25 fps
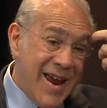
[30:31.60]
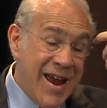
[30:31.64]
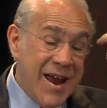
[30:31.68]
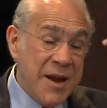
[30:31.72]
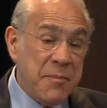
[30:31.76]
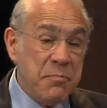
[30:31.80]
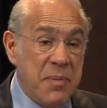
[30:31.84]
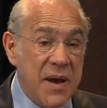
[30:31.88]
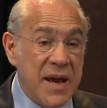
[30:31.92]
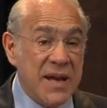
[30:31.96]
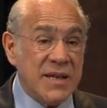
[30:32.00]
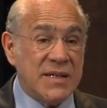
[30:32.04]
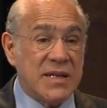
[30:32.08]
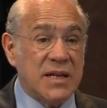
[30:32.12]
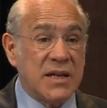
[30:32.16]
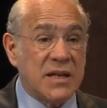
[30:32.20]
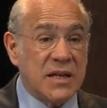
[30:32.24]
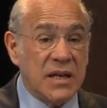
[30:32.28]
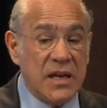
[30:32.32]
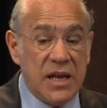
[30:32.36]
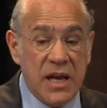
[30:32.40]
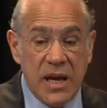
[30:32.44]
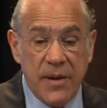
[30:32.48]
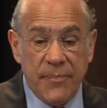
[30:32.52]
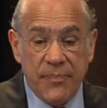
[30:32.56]
And
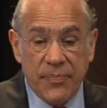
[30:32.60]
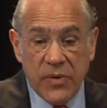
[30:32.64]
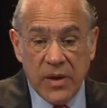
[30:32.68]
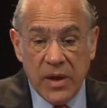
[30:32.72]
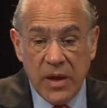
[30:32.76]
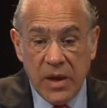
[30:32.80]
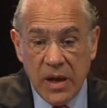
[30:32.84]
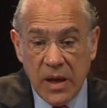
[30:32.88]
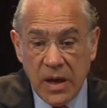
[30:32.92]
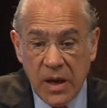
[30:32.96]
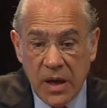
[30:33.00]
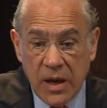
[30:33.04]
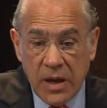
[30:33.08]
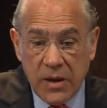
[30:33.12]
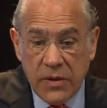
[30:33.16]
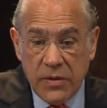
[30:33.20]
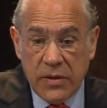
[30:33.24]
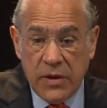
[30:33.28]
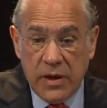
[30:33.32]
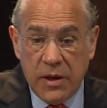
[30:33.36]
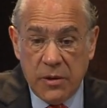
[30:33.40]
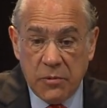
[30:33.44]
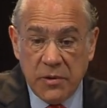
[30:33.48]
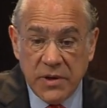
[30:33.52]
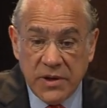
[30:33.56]
basically, the